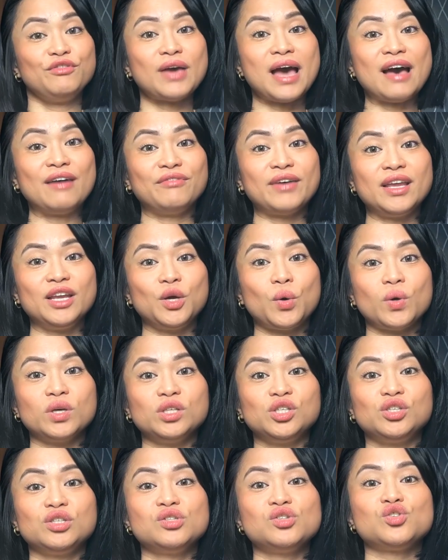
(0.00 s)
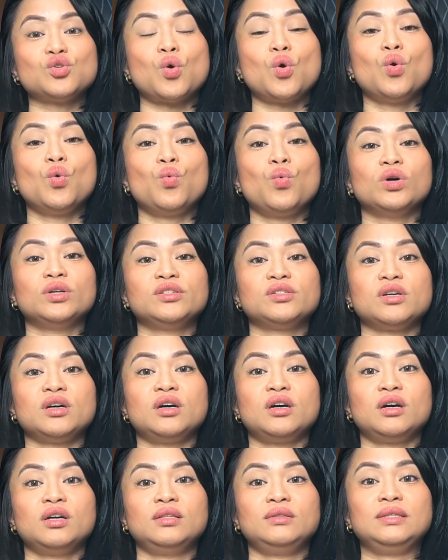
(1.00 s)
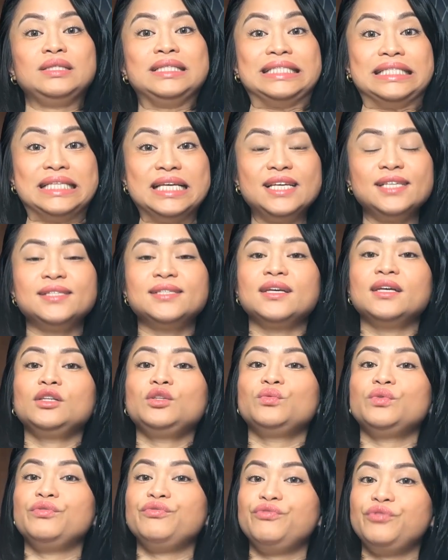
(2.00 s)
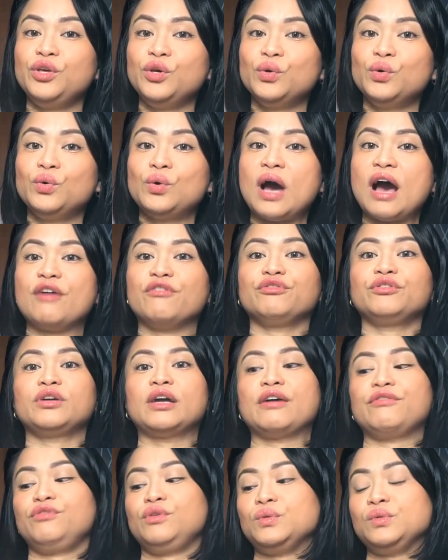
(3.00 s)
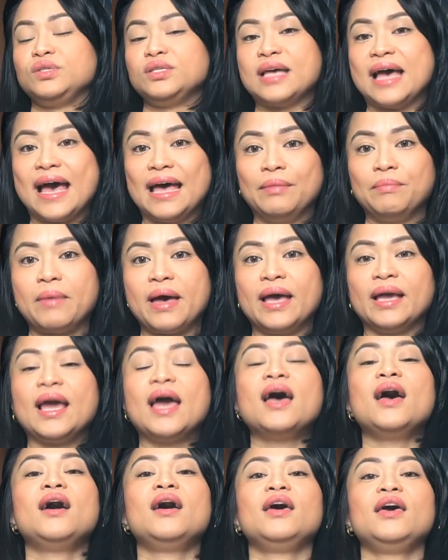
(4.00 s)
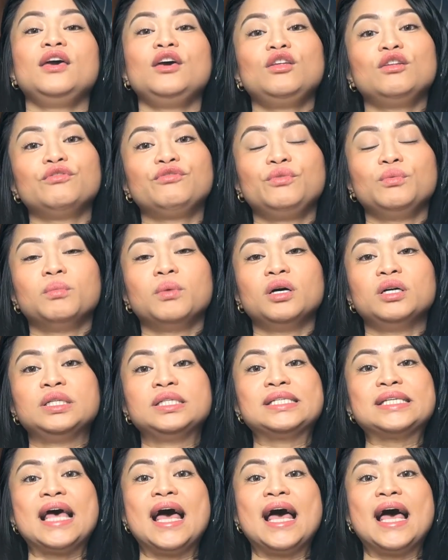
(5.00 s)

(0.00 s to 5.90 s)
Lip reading: you have any questions or want a detailed review after I've used the handbag in a few months,